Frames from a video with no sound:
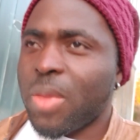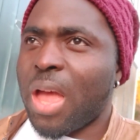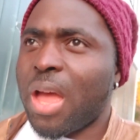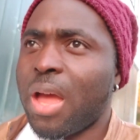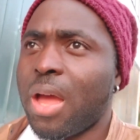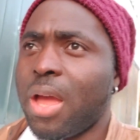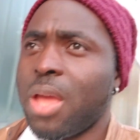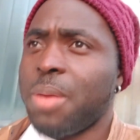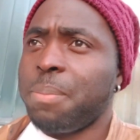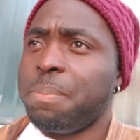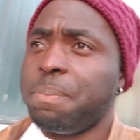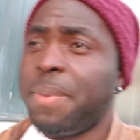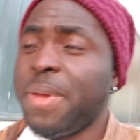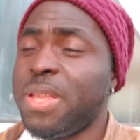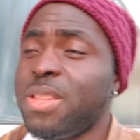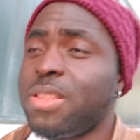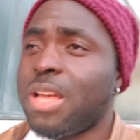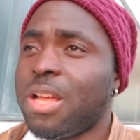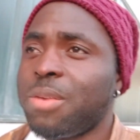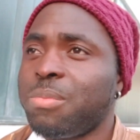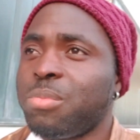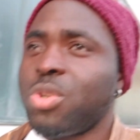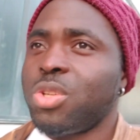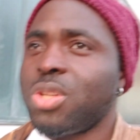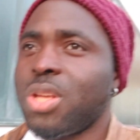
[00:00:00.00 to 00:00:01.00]
I paid
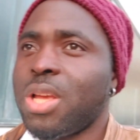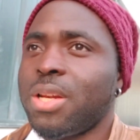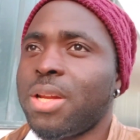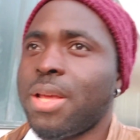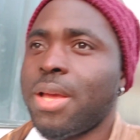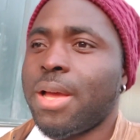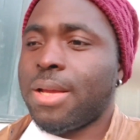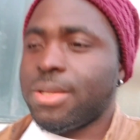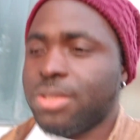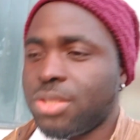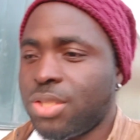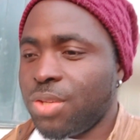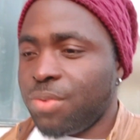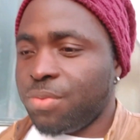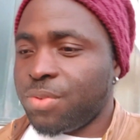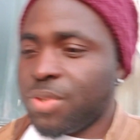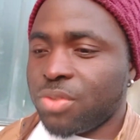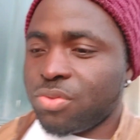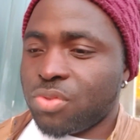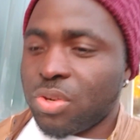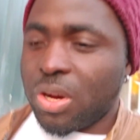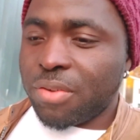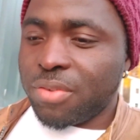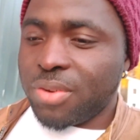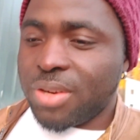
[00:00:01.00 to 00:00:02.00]
that money and I achieved
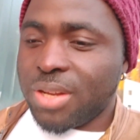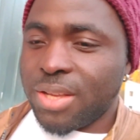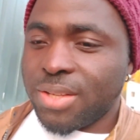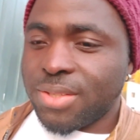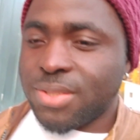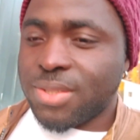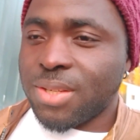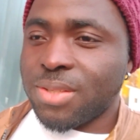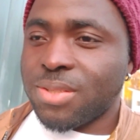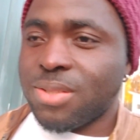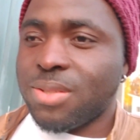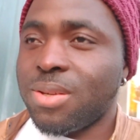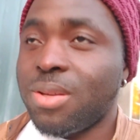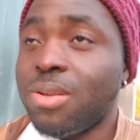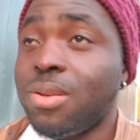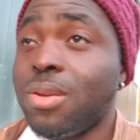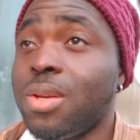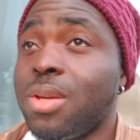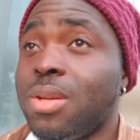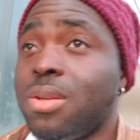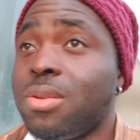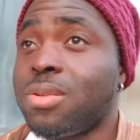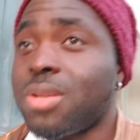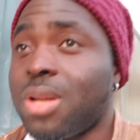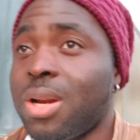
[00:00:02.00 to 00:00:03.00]
the driving license,
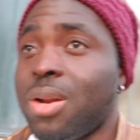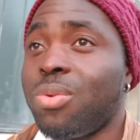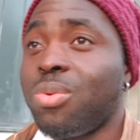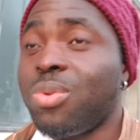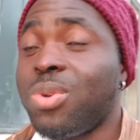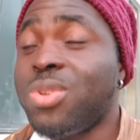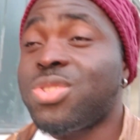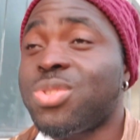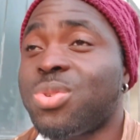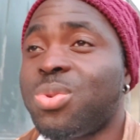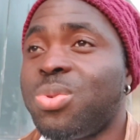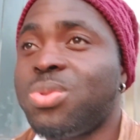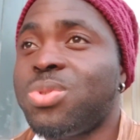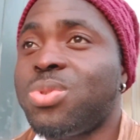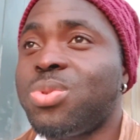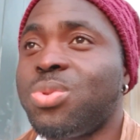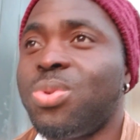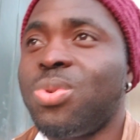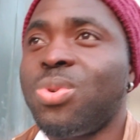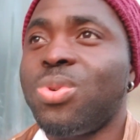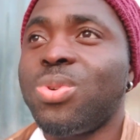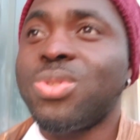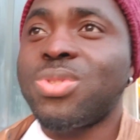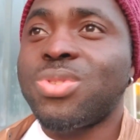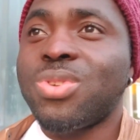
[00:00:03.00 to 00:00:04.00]
and I was good to
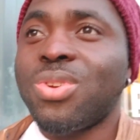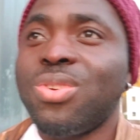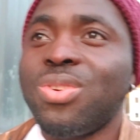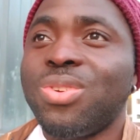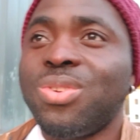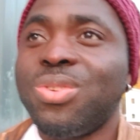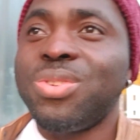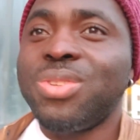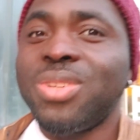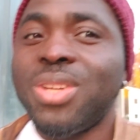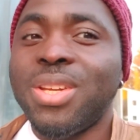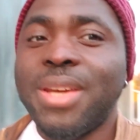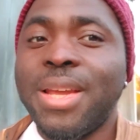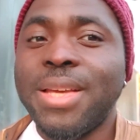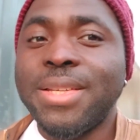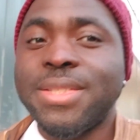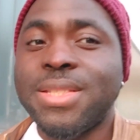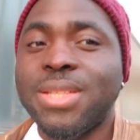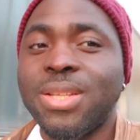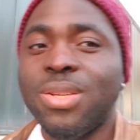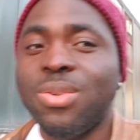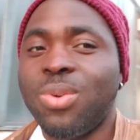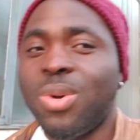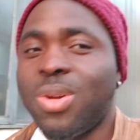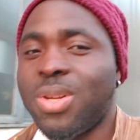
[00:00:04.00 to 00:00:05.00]
go. So the
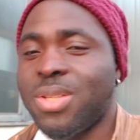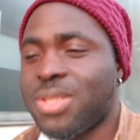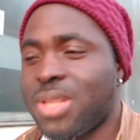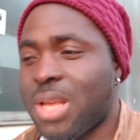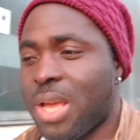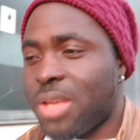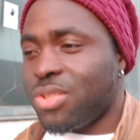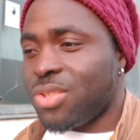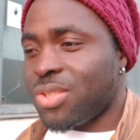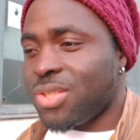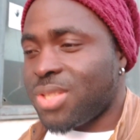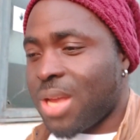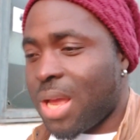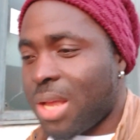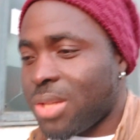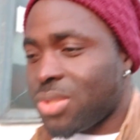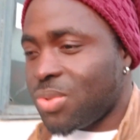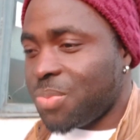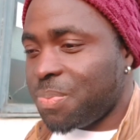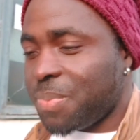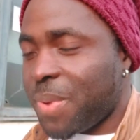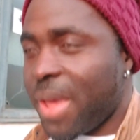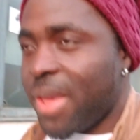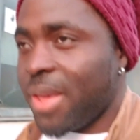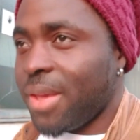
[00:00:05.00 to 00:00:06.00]
next thing was I just had
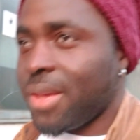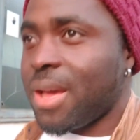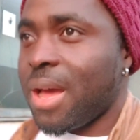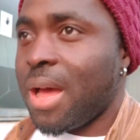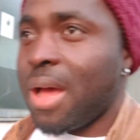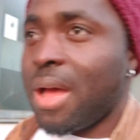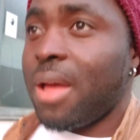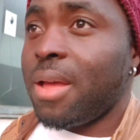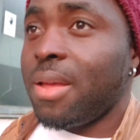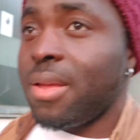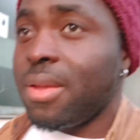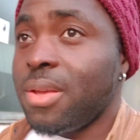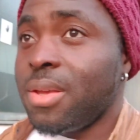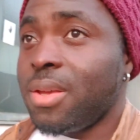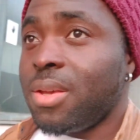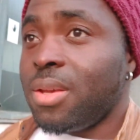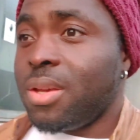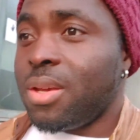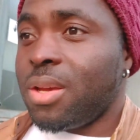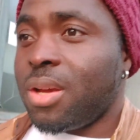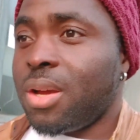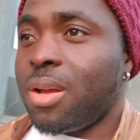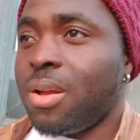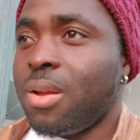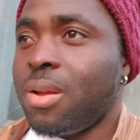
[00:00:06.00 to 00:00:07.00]
to buy a car,
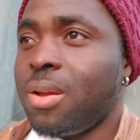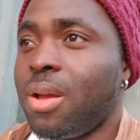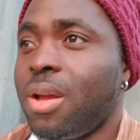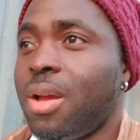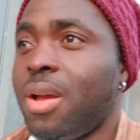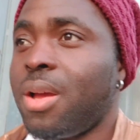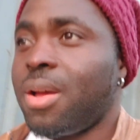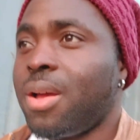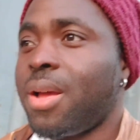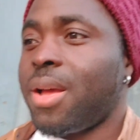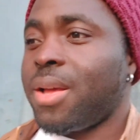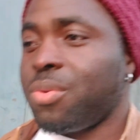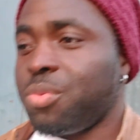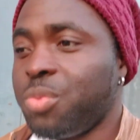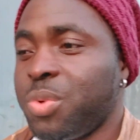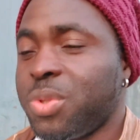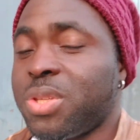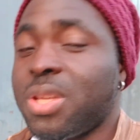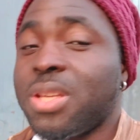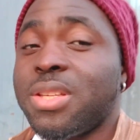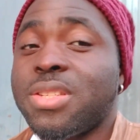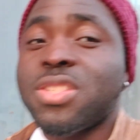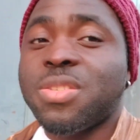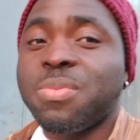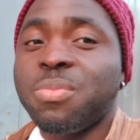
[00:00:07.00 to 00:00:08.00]

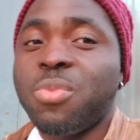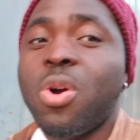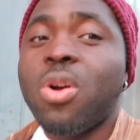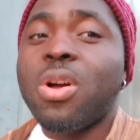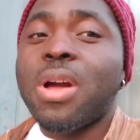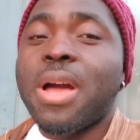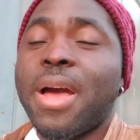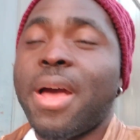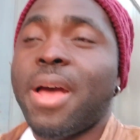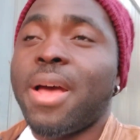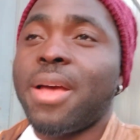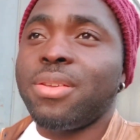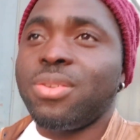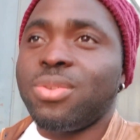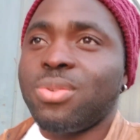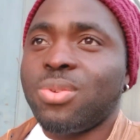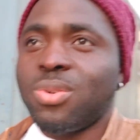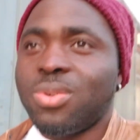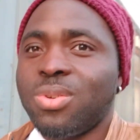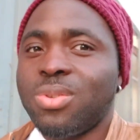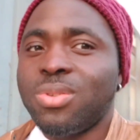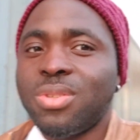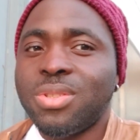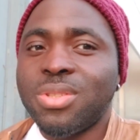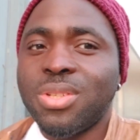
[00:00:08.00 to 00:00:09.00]
with a small car. You
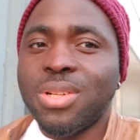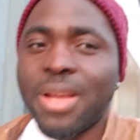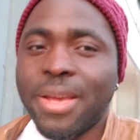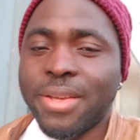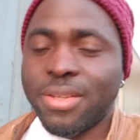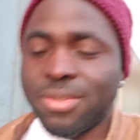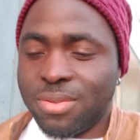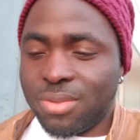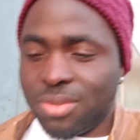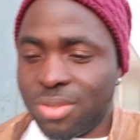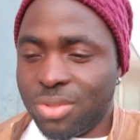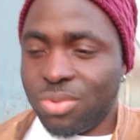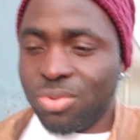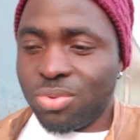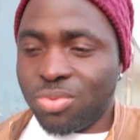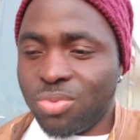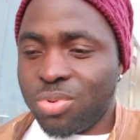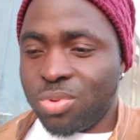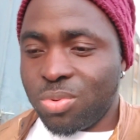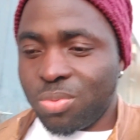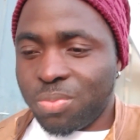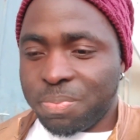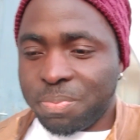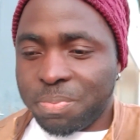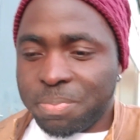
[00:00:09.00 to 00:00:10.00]
know, like you
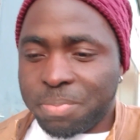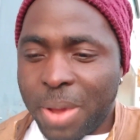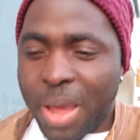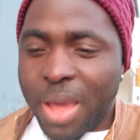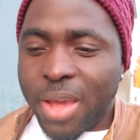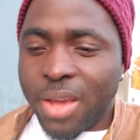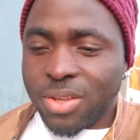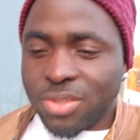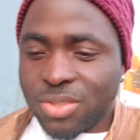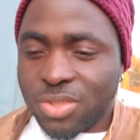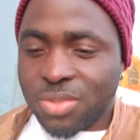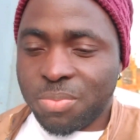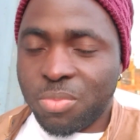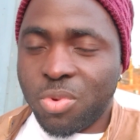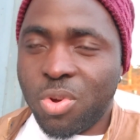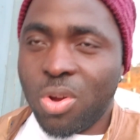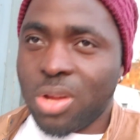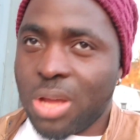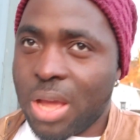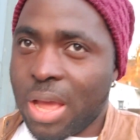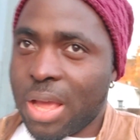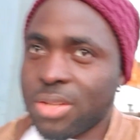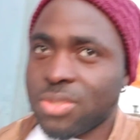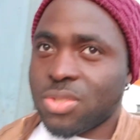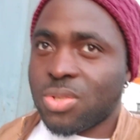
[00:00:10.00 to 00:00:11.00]
buy a small
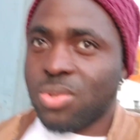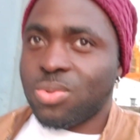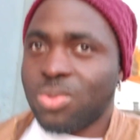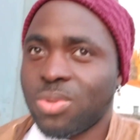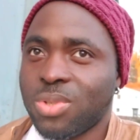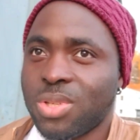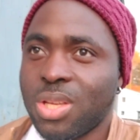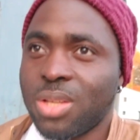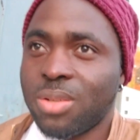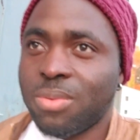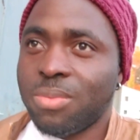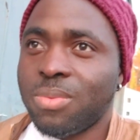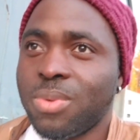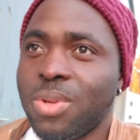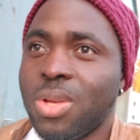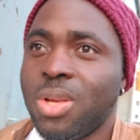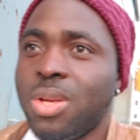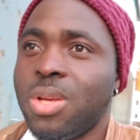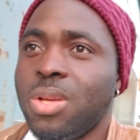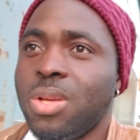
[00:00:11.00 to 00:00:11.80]
car so you can